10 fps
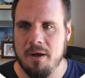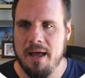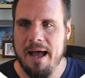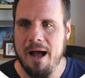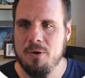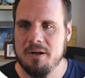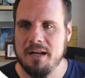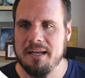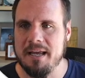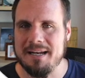how can I
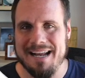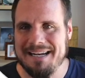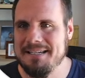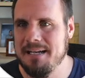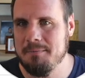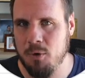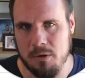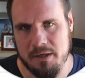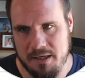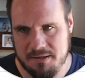get 19 more
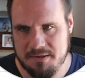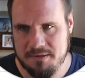leads?